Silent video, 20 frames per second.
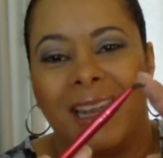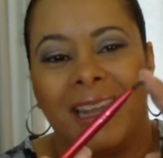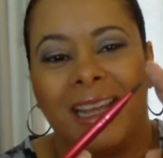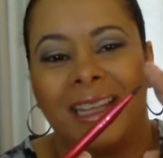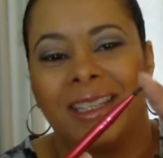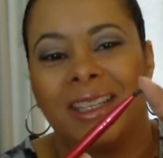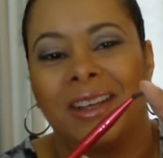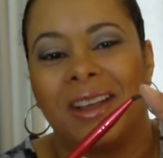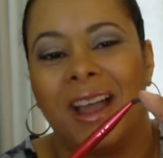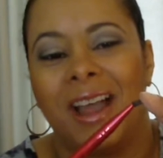I
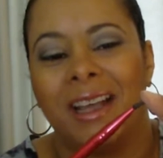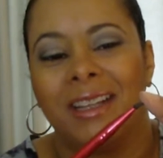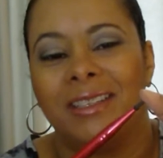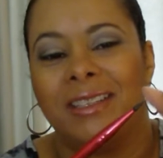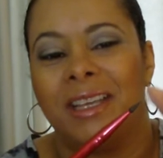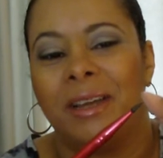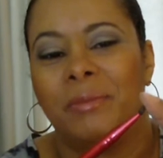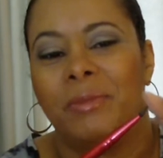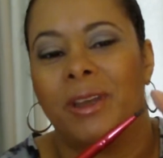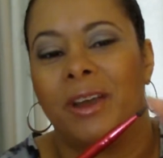like the
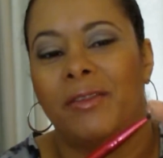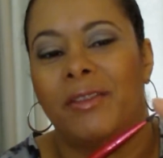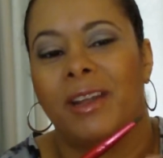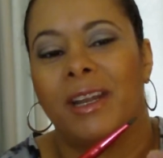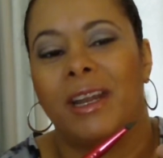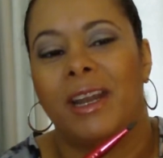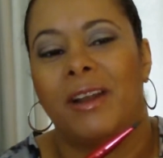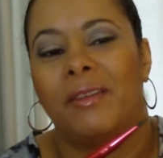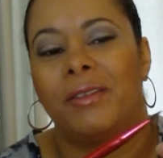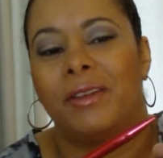concept of
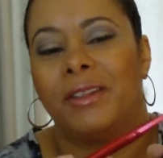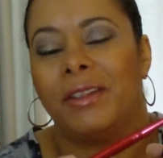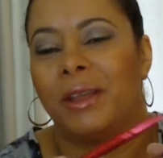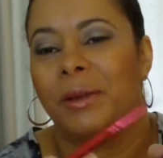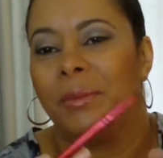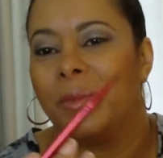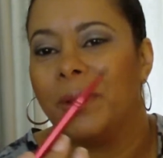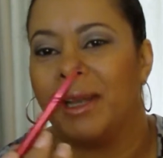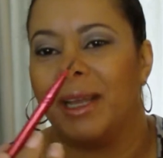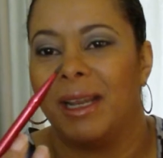it and
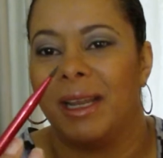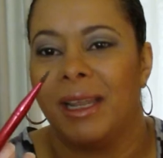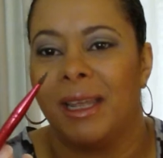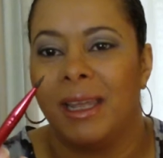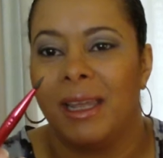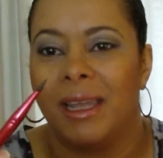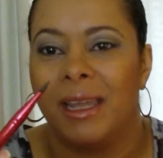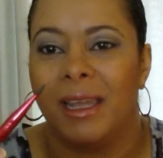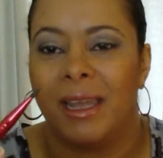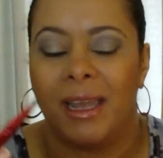everything, but
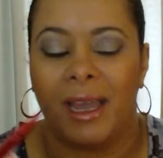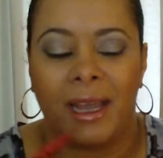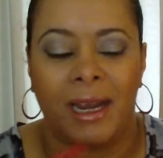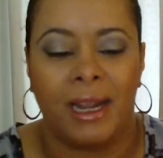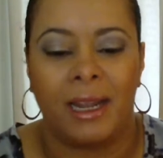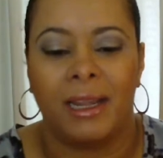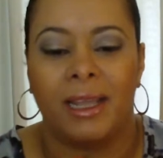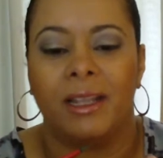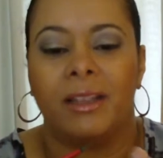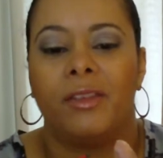and
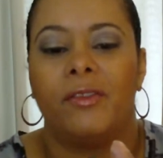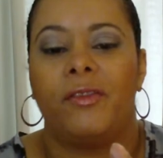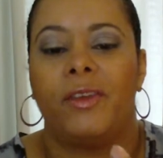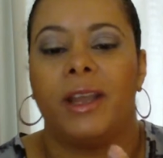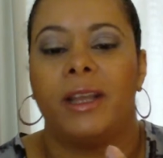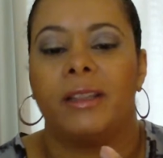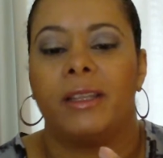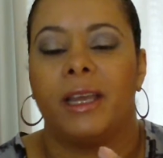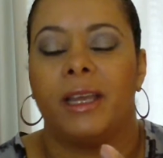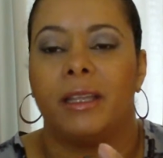I like the
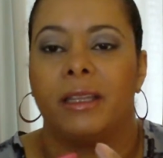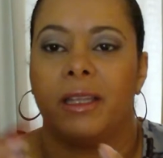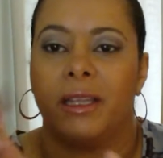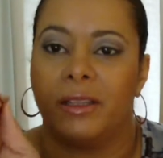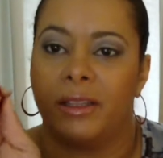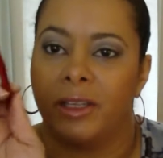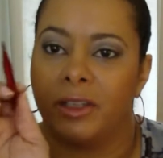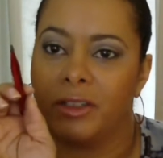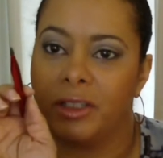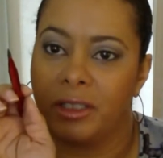fact
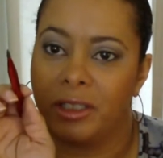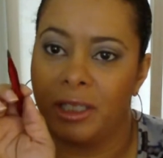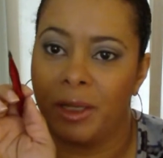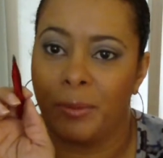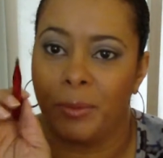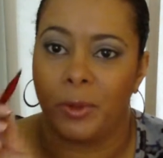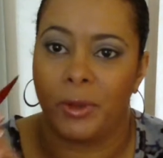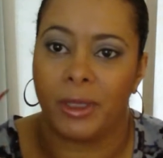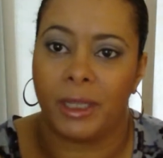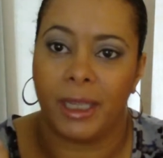that there's a
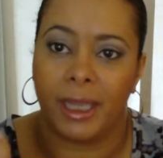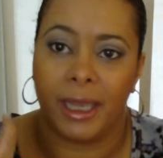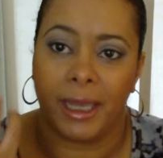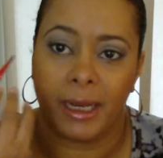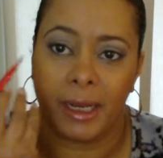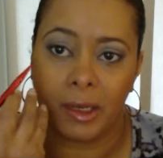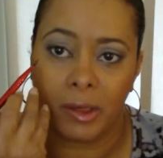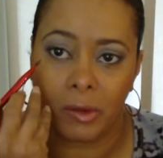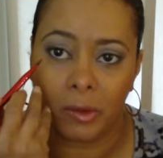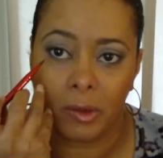tip on the
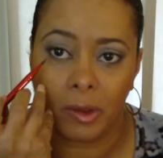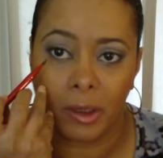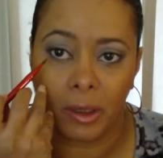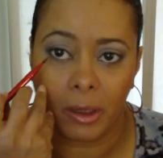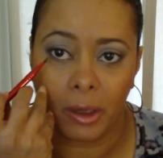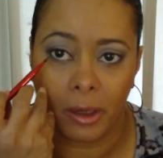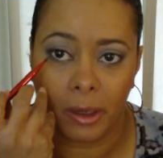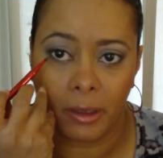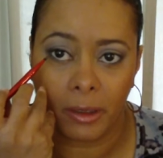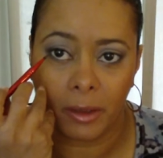end and you
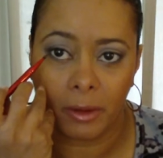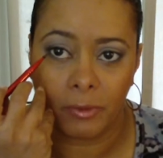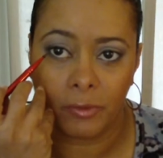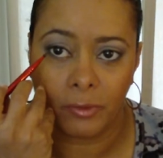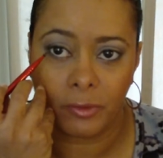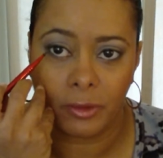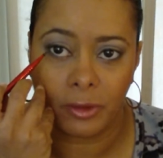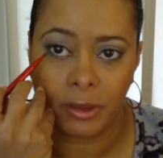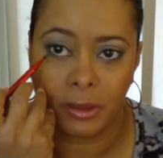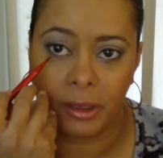can kind
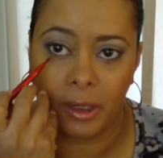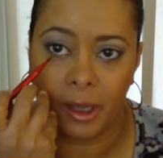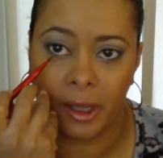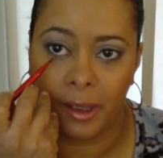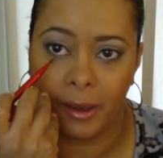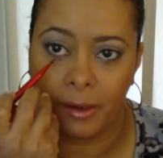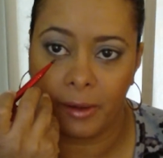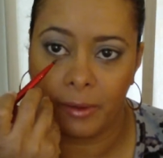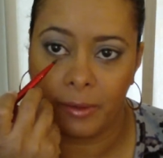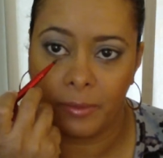of
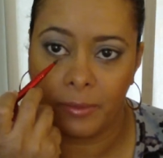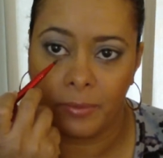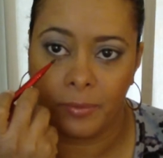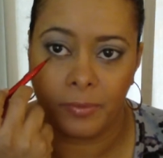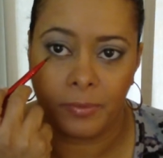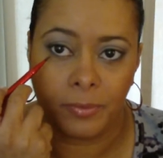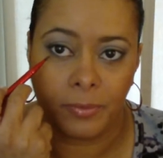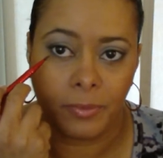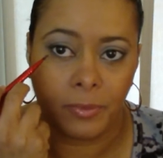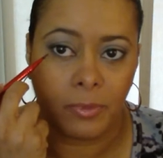dot
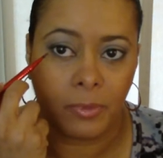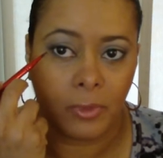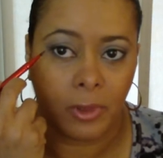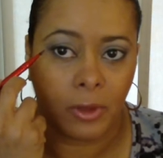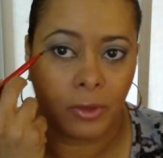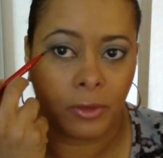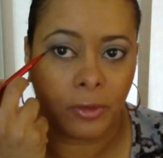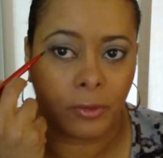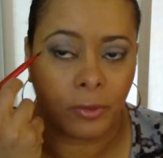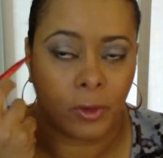
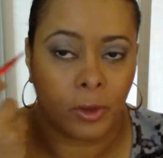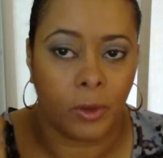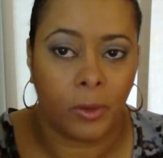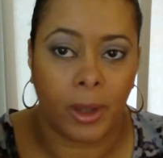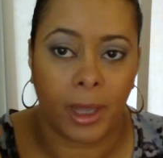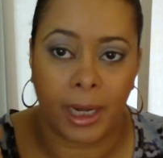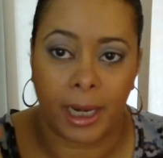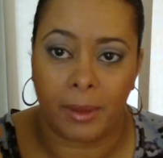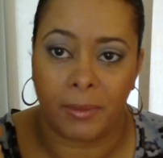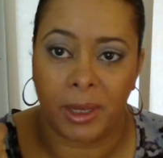
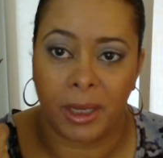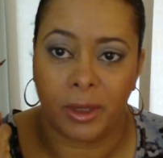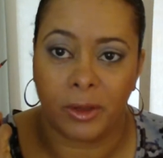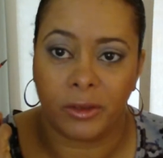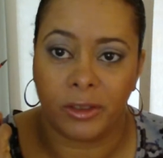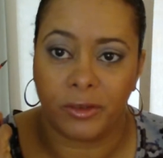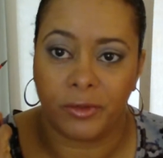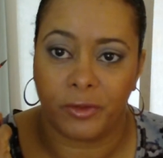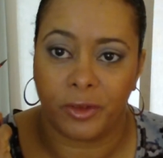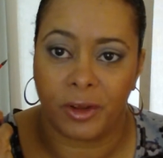through and I may
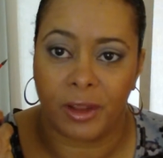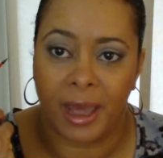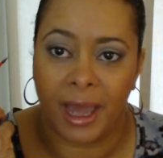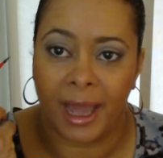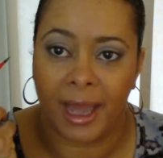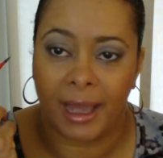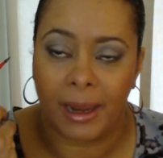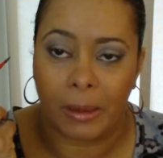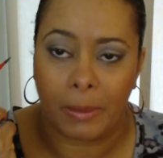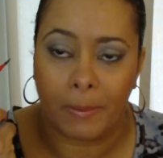use it for
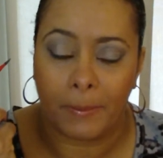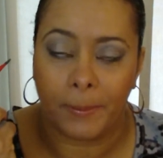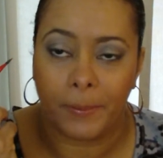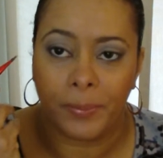that.